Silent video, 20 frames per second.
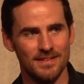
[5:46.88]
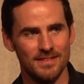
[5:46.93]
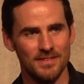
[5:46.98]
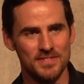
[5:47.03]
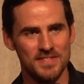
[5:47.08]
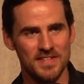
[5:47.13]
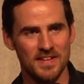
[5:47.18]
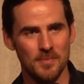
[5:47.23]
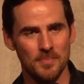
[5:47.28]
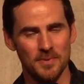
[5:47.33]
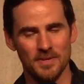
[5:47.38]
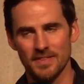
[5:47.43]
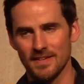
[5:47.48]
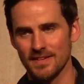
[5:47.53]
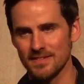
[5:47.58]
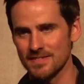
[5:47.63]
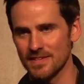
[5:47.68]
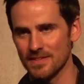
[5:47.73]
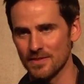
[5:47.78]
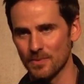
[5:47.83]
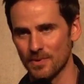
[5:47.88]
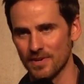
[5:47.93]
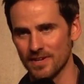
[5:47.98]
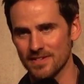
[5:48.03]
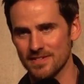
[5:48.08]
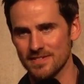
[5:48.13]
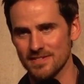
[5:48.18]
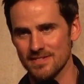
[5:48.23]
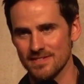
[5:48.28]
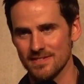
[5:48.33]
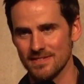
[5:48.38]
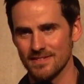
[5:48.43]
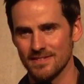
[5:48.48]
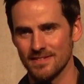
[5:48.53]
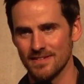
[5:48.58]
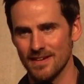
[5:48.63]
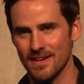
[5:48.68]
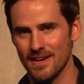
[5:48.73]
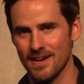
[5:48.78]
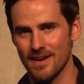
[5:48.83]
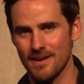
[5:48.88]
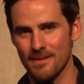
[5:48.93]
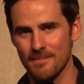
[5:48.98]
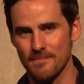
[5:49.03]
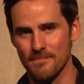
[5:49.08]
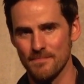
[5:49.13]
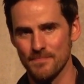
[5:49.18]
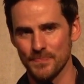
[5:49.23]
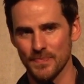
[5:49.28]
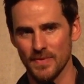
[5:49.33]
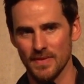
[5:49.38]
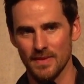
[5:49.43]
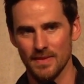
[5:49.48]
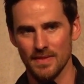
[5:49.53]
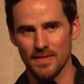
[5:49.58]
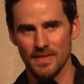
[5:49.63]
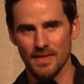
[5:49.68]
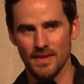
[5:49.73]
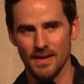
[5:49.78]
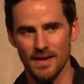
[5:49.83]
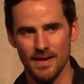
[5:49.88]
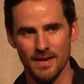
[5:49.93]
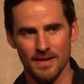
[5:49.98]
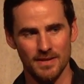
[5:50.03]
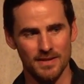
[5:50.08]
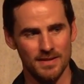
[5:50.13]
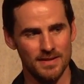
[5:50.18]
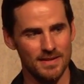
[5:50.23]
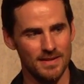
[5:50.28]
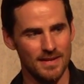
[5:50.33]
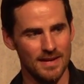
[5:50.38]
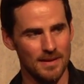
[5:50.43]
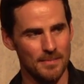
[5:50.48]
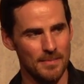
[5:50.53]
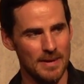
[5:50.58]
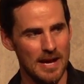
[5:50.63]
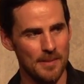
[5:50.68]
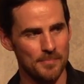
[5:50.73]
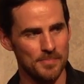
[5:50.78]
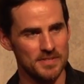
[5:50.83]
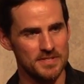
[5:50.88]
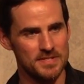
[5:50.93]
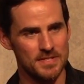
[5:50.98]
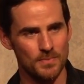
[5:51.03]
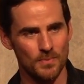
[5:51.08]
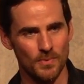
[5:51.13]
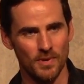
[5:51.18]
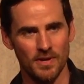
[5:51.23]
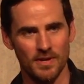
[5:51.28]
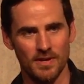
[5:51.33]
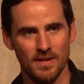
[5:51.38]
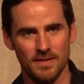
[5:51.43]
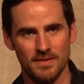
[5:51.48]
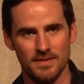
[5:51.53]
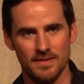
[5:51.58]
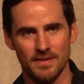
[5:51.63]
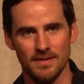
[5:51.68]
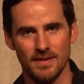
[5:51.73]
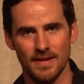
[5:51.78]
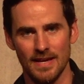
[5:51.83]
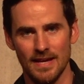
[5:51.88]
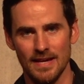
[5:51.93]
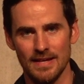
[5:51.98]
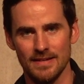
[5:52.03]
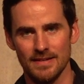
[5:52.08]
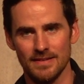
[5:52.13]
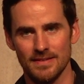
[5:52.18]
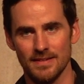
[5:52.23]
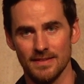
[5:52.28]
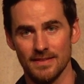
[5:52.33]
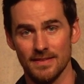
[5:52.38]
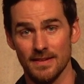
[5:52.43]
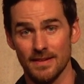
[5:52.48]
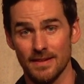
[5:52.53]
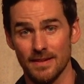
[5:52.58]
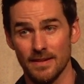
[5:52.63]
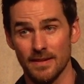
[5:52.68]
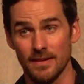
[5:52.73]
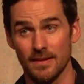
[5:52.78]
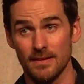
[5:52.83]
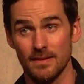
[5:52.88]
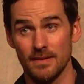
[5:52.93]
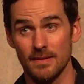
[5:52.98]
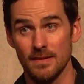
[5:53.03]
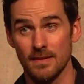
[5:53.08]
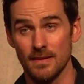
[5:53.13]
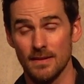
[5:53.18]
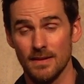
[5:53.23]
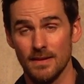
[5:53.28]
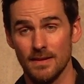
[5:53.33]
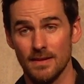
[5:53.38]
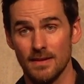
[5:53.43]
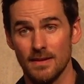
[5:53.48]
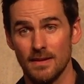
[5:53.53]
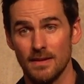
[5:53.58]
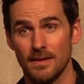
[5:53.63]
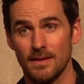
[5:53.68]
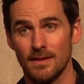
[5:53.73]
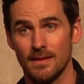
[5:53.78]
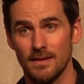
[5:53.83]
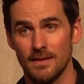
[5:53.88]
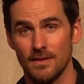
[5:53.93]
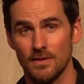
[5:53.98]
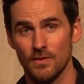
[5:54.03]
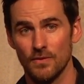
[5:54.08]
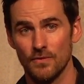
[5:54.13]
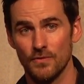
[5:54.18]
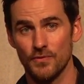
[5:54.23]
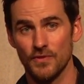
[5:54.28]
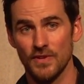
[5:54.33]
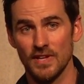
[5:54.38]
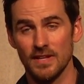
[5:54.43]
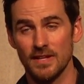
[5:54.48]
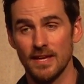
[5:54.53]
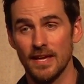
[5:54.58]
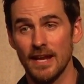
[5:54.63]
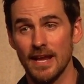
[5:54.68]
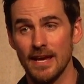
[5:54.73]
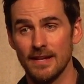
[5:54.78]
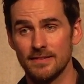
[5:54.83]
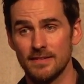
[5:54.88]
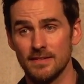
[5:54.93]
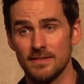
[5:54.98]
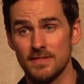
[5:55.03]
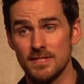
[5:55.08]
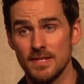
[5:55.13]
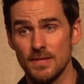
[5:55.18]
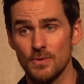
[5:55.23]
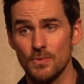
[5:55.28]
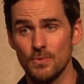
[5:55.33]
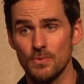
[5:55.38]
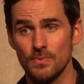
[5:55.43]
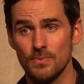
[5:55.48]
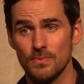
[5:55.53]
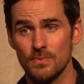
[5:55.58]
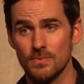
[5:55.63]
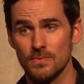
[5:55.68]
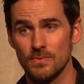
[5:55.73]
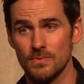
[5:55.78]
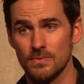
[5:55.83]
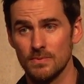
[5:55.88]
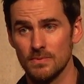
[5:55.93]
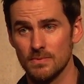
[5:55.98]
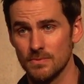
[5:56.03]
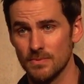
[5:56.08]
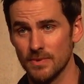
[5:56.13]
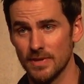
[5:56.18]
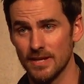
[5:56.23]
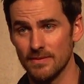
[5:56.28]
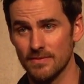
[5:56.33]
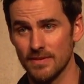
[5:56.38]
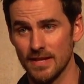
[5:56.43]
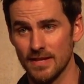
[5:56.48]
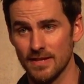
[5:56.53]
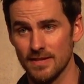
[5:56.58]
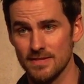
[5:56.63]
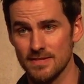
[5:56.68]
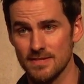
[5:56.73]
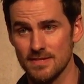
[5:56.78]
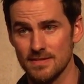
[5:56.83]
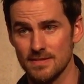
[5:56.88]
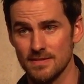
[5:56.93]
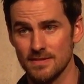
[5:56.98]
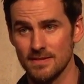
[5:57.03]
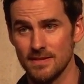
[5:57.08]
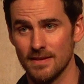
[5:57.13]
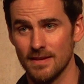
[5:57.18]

There's a couple of things in the works. I am happy to work on anything that I feel connected to, whatever that is.